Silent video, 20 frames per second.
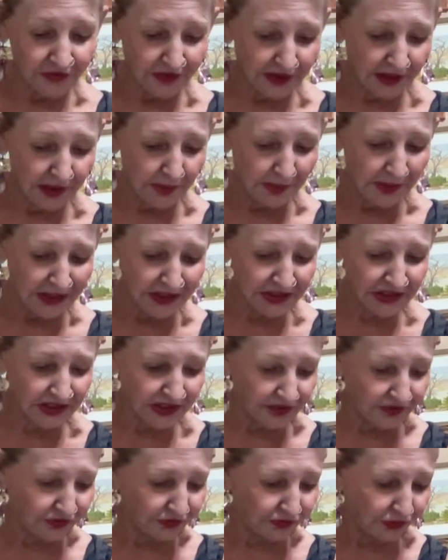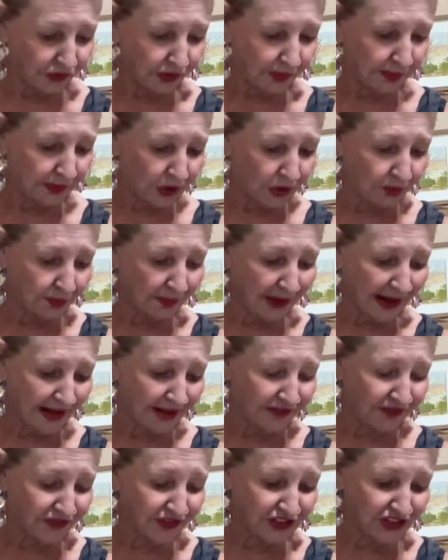in the midst of full blown
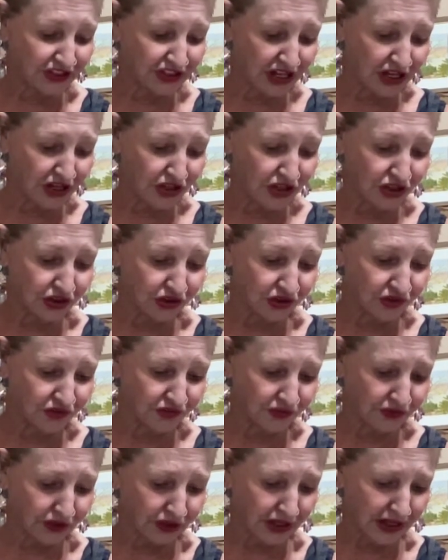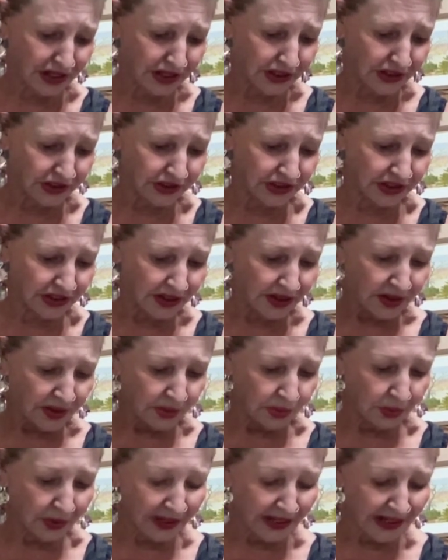manifestations for years,
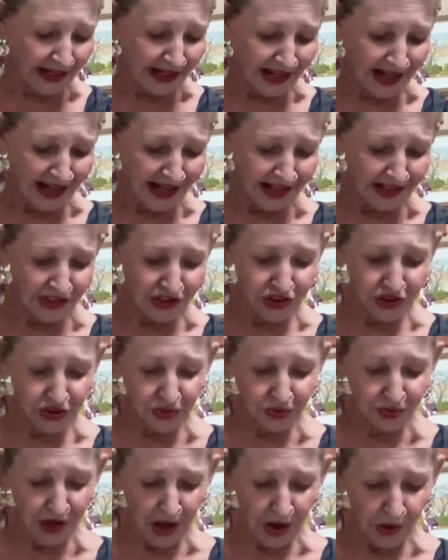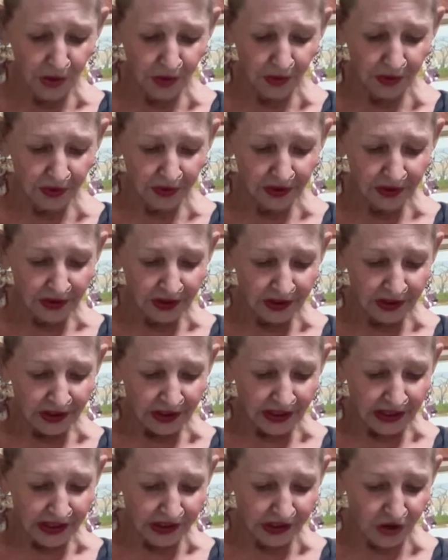when it ends, you know.
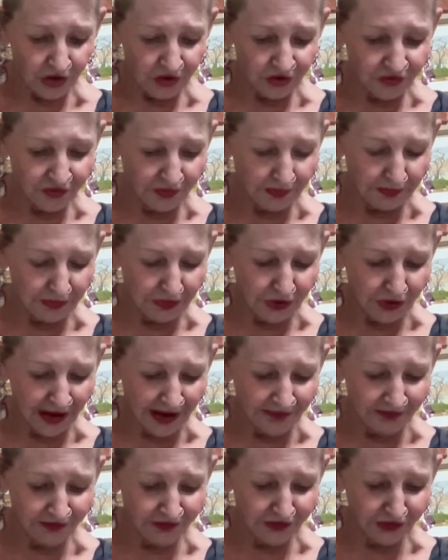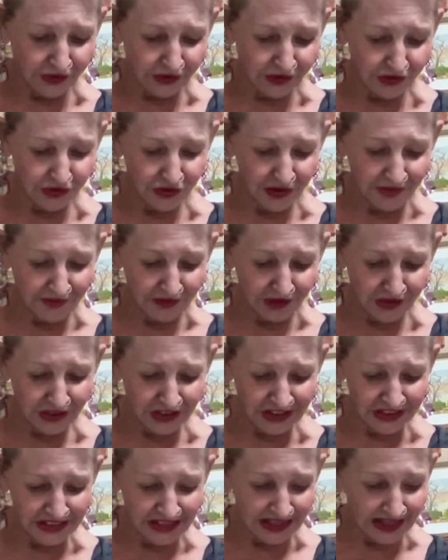It goes from traver-
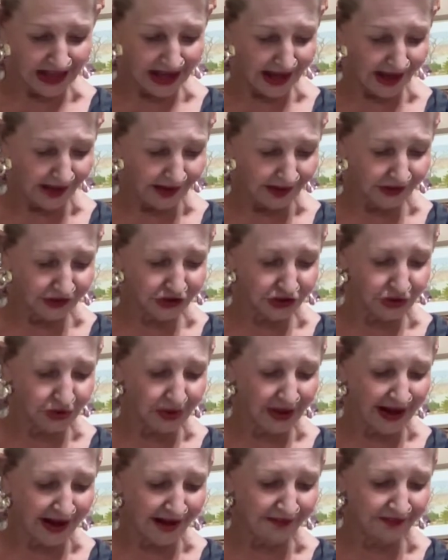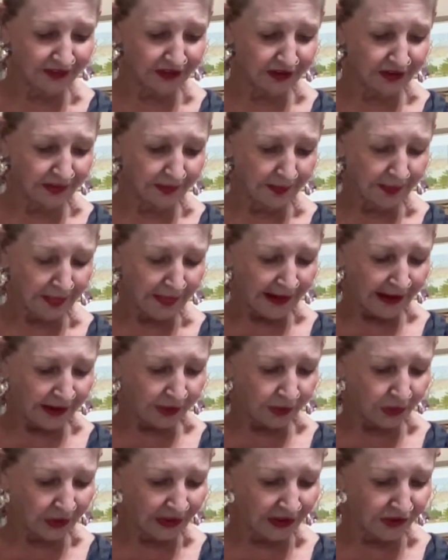traversing hell to heaven
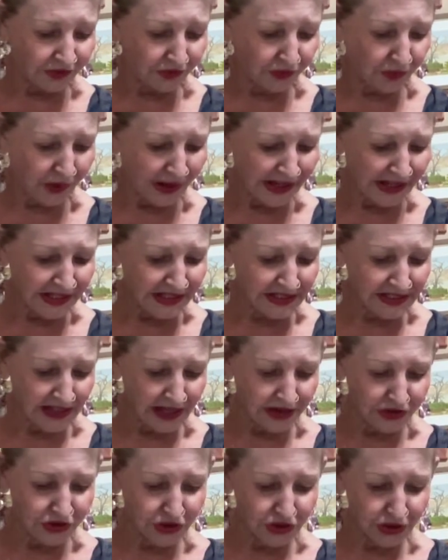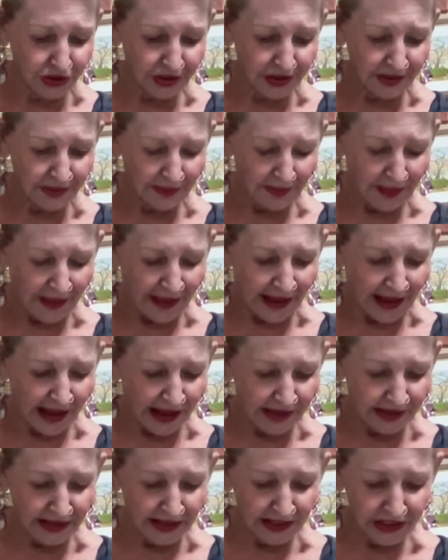when the void is entered,
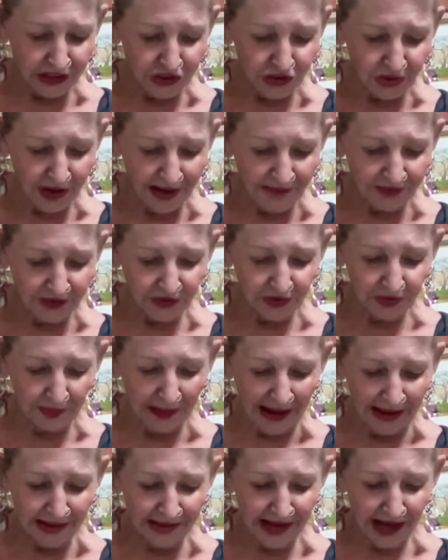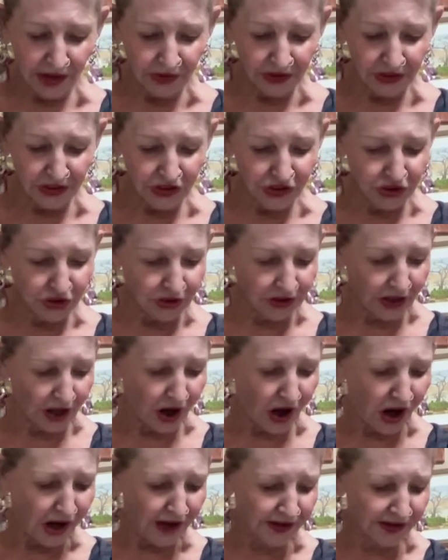and then it travels back down into the
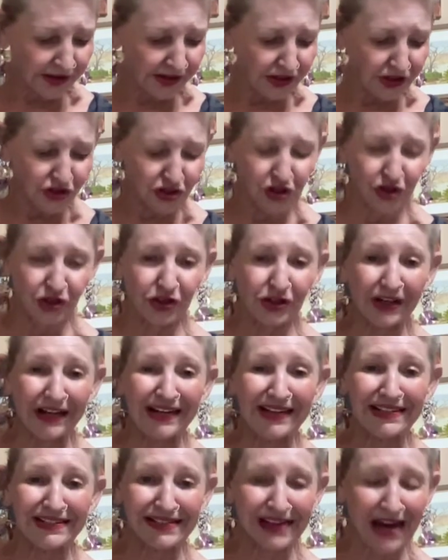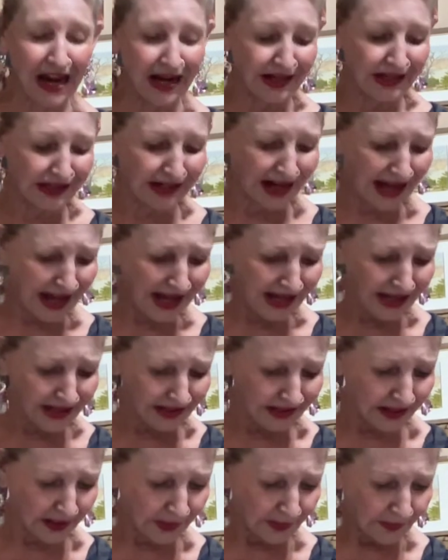heart. The journey is at an
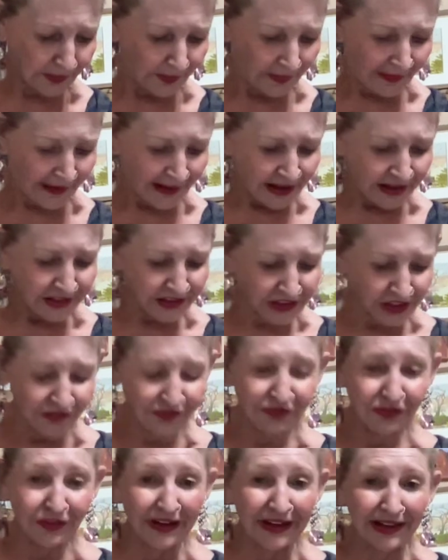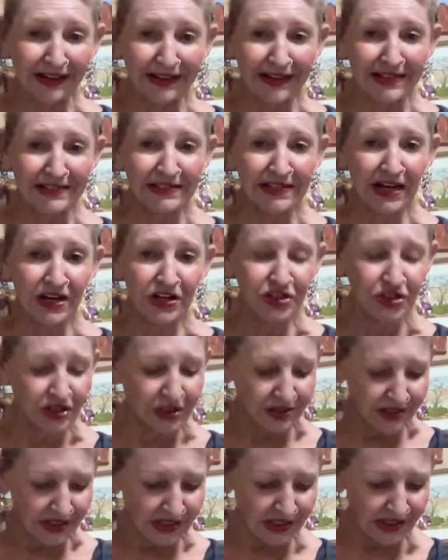end. Self
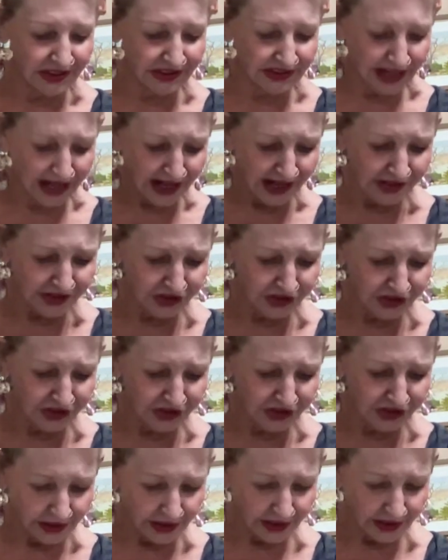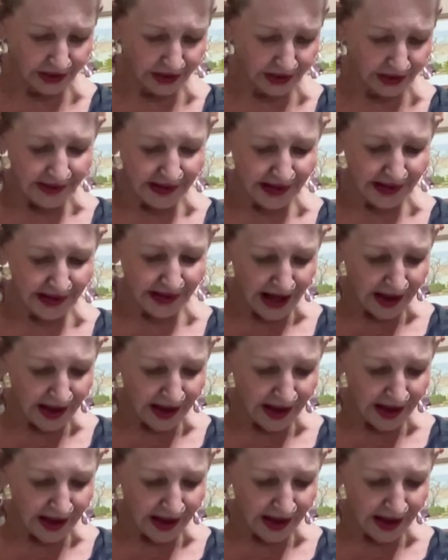realization is entered the
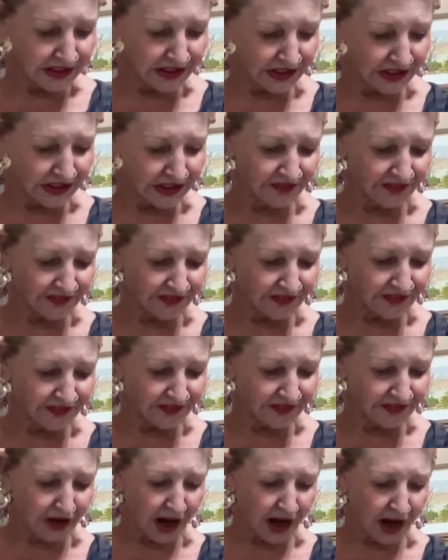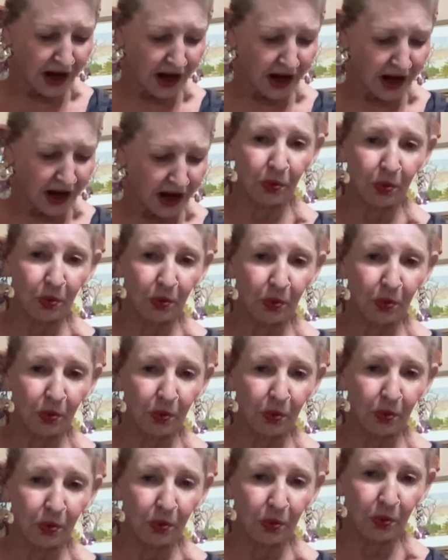emptiness of the phenomenal
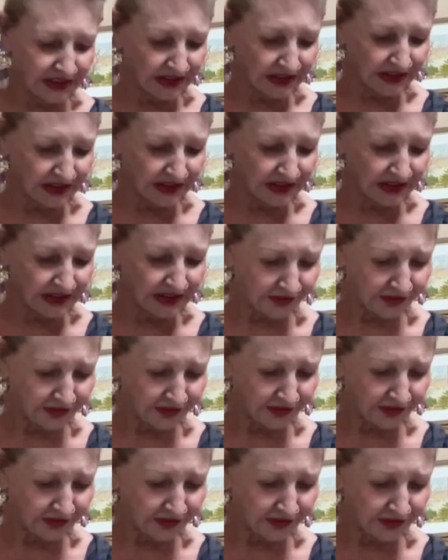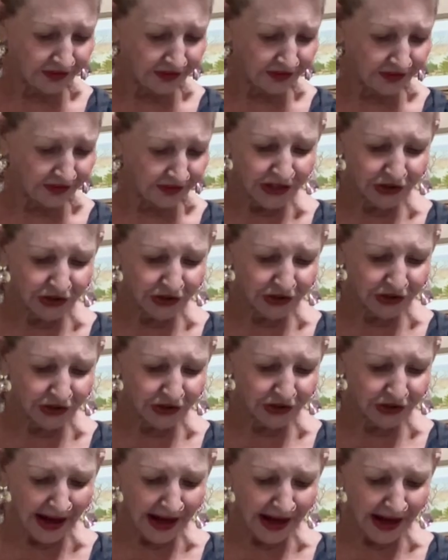world is lived. Peace
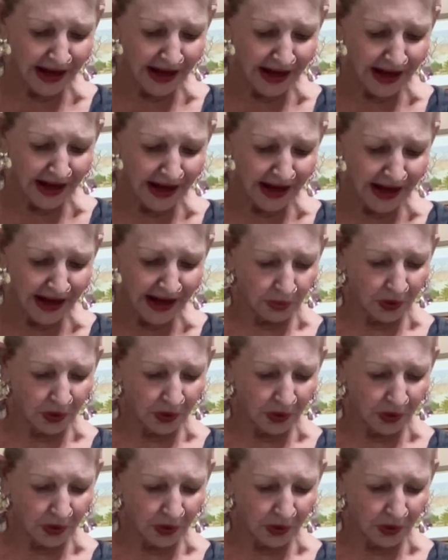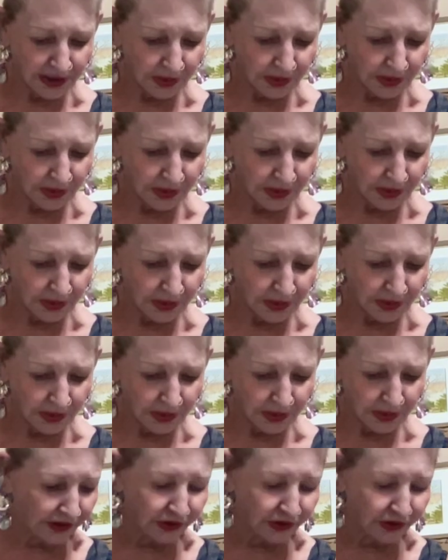remains where once there was all
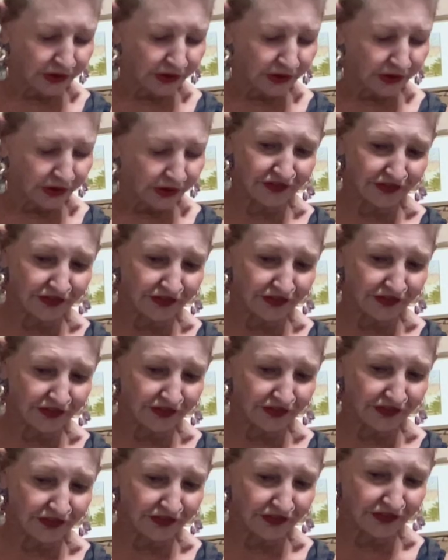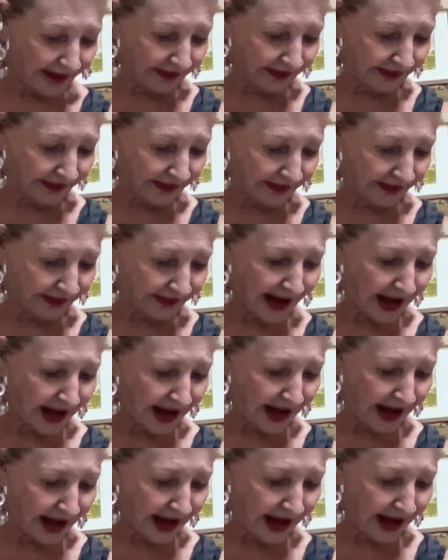manner of difficult path
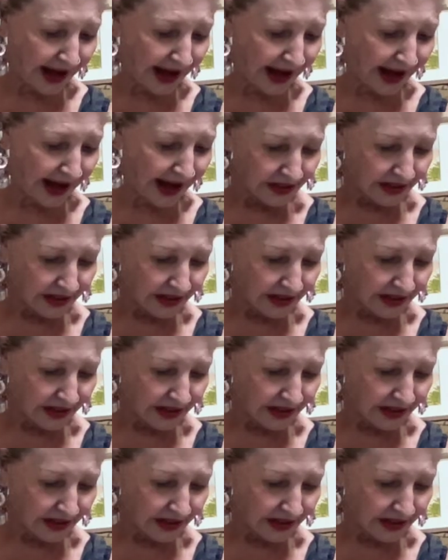encounters.